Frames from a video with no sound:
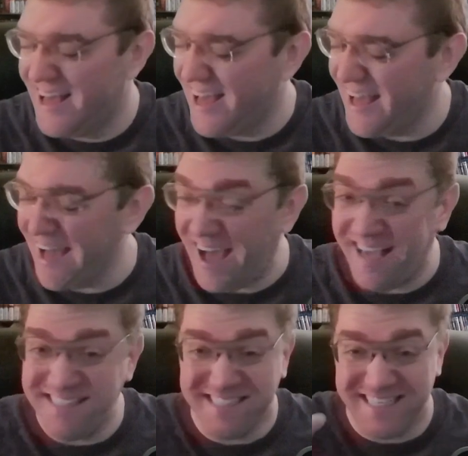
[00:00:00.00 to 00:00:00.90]
I
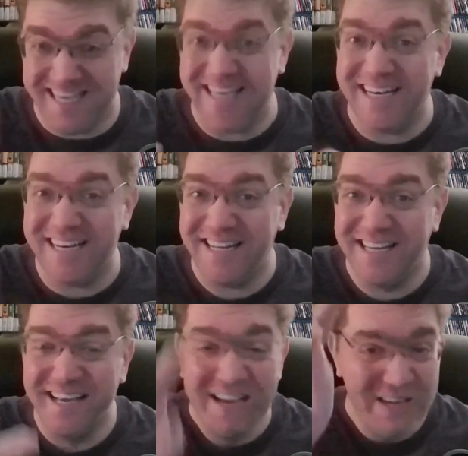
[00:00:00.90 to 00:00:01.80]
see it.
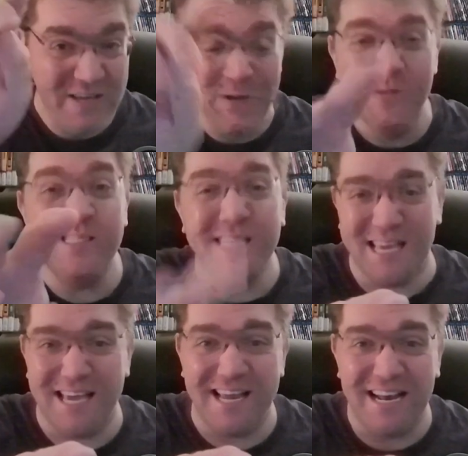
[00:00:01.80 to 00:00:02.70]
You
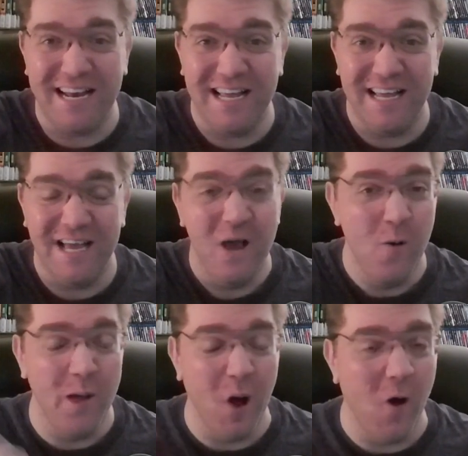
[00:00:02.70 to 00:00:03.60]
see it.
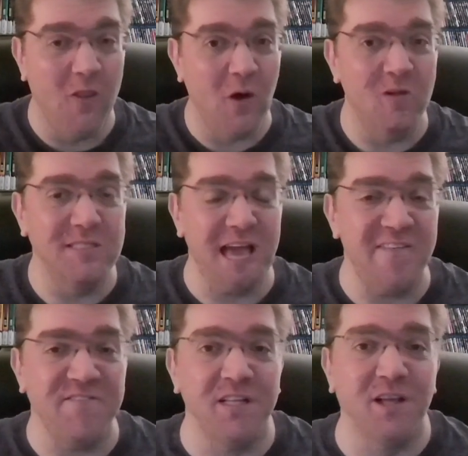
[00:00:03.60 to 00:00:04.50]
We all know
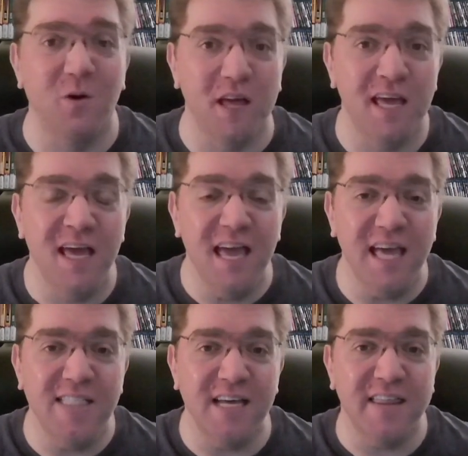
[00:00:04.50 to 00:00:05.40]
Dave Filoni
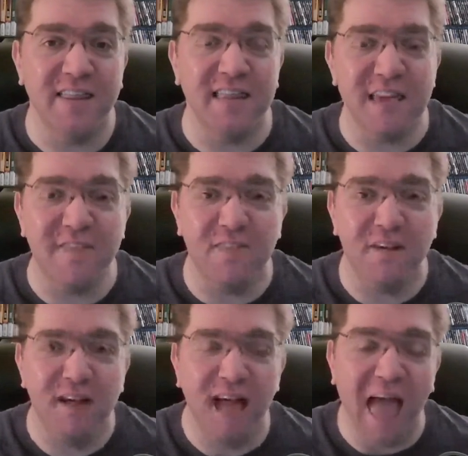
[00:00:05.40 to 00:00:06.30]
is a thief
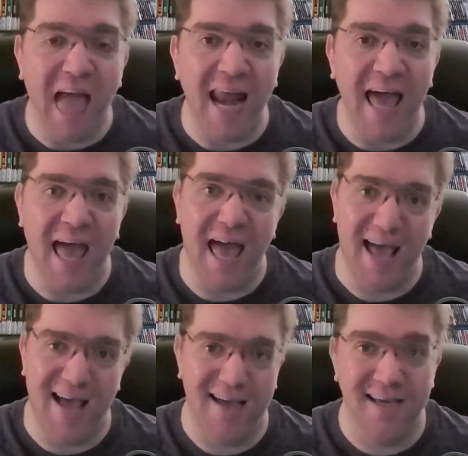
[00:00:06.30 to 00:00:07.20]
and a
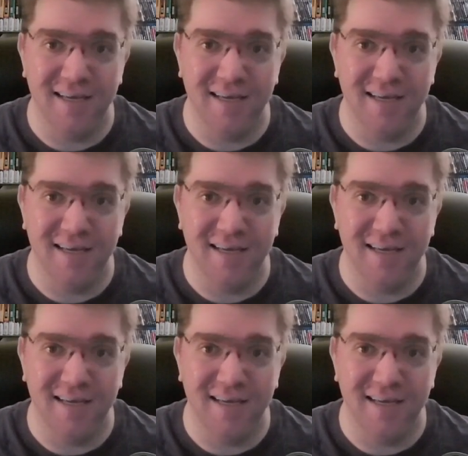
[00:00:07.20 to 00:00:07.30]
hack.